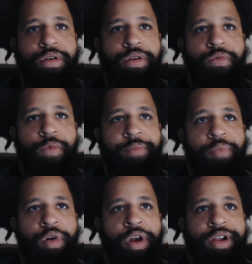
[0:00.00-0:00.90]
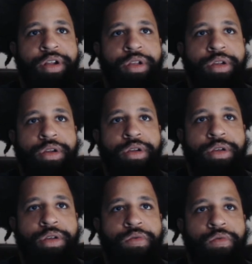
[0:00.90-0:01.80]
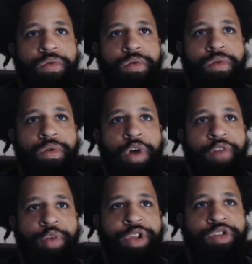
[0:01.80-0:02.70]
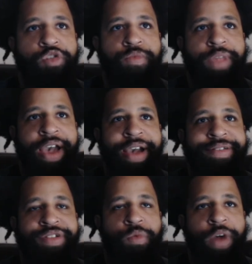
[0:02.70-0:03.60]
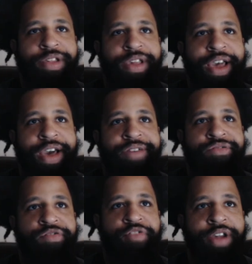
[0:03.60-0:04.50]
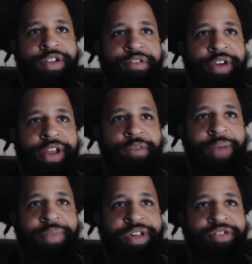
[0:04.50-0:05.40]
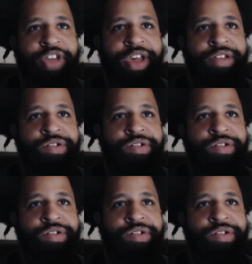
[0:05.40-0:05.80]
Ray Borg, everyone assumes has the wrestling edge, tries to create a grappling exchange.